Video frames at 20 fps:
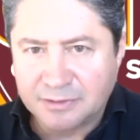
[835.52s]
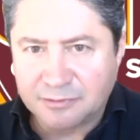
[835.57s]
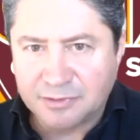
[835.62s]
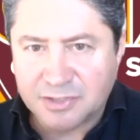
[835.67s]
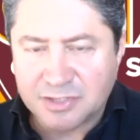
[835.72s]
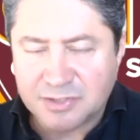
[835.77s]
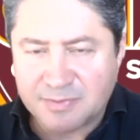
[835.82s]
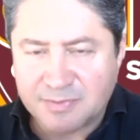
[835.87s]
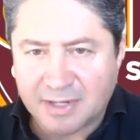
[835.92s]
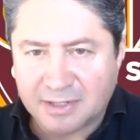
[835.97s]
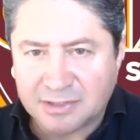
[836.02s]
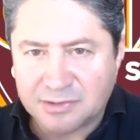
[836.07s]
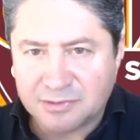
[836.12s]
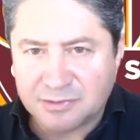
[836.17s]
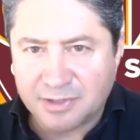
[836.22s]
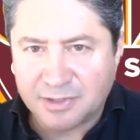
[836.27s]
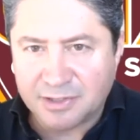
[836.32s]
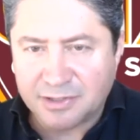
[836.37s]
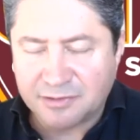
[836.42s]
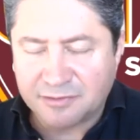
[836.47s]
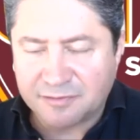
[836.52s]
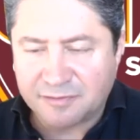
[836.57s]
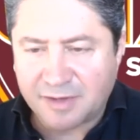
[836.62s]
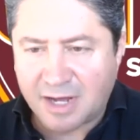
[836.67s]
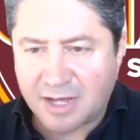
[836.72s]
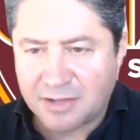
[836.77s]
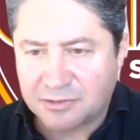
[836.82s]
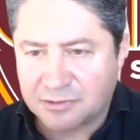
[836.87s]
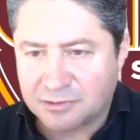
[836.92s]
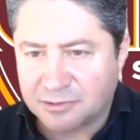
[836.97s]
respect to where your
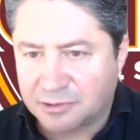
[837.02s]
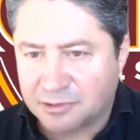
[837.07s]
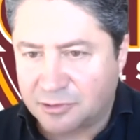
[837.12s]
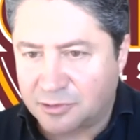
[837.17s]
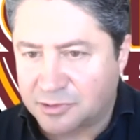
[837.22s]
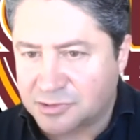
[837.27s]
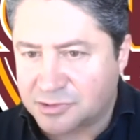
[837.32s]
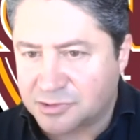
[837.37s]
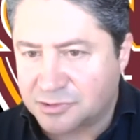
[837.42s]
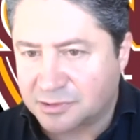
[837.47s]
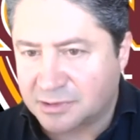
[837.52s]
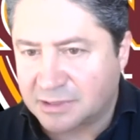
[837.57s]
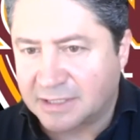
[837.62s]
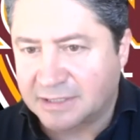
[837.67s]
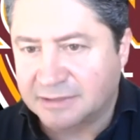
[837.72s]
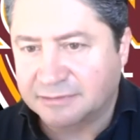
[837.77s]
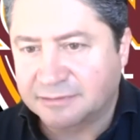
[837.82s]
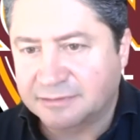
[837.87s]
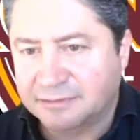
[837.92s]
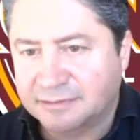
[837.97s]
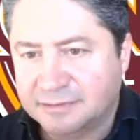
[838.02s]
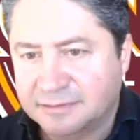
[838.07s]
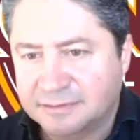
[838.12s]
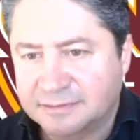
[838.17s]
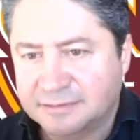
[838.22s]
father lost your life?